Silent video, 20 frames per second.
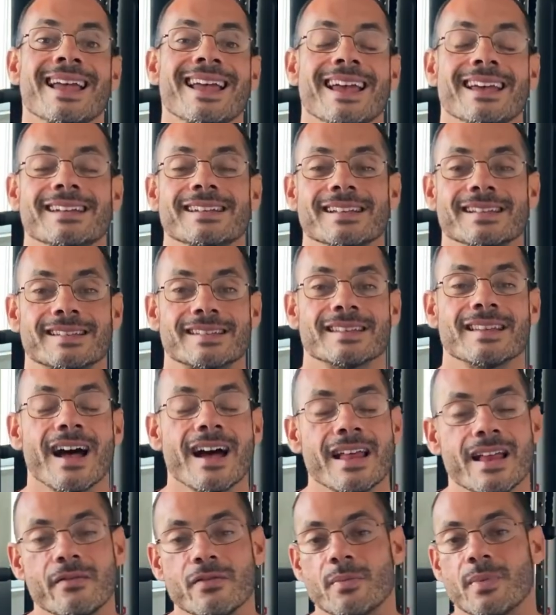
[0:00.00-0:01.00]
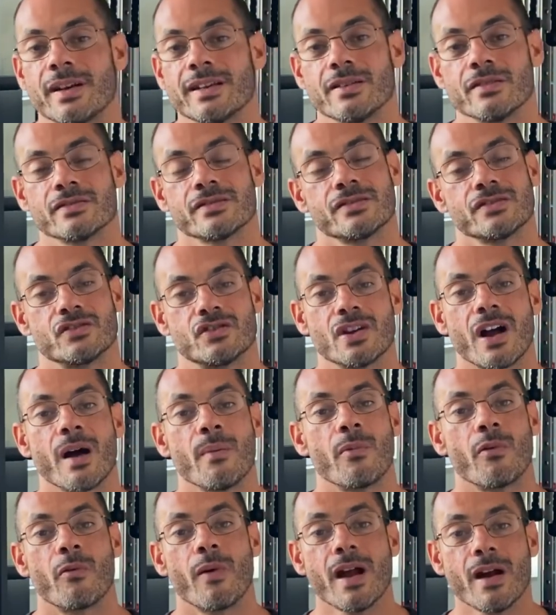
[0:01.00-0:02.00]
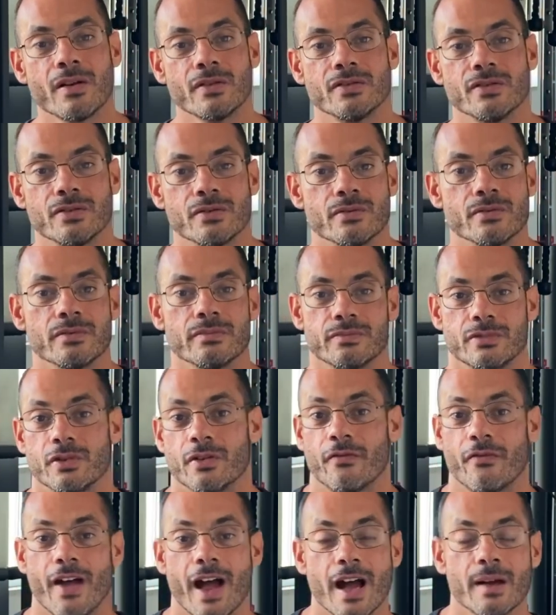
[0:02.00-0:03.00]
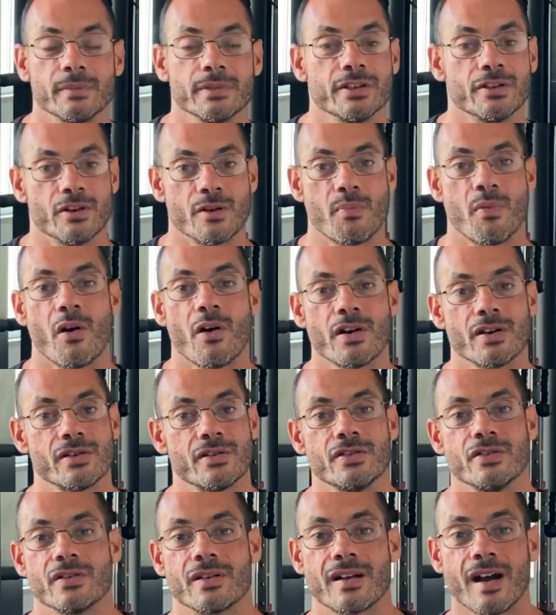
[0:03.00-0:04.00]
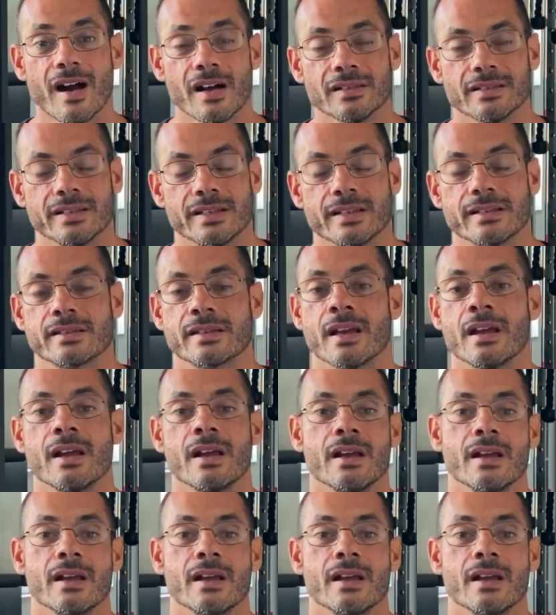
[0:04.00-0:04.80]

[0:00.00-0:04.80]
And it's not everybody else's job around you, your family, your partner, your colleagues,